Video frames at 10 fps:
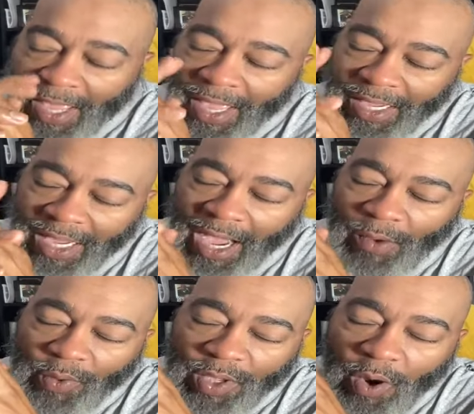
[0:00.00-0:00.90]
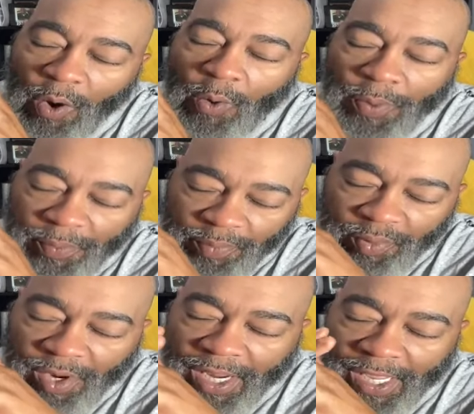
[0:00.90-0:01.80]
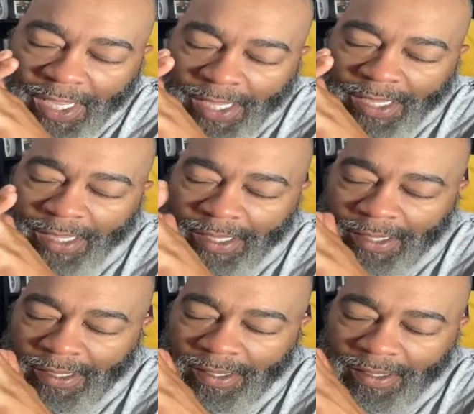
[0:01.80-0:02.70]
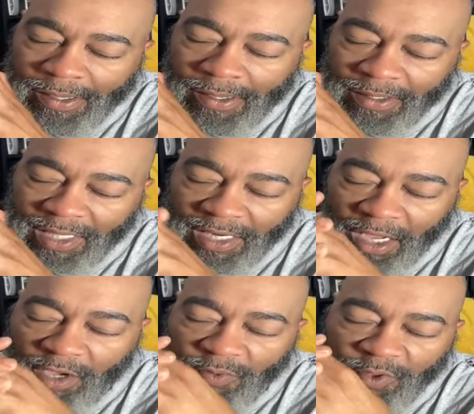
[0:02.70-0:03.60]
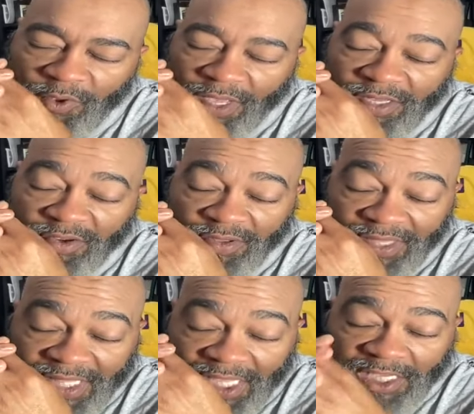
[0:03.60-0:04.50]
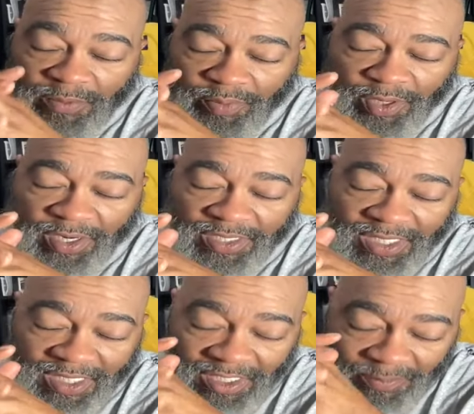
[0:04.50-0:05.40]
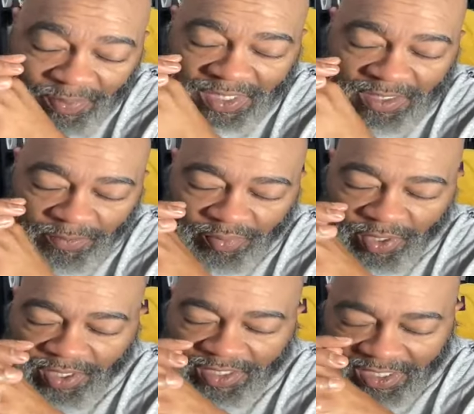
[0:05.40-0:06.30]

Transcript: And God, we hope and pray that not only you answer these prayers, these explicit prayers that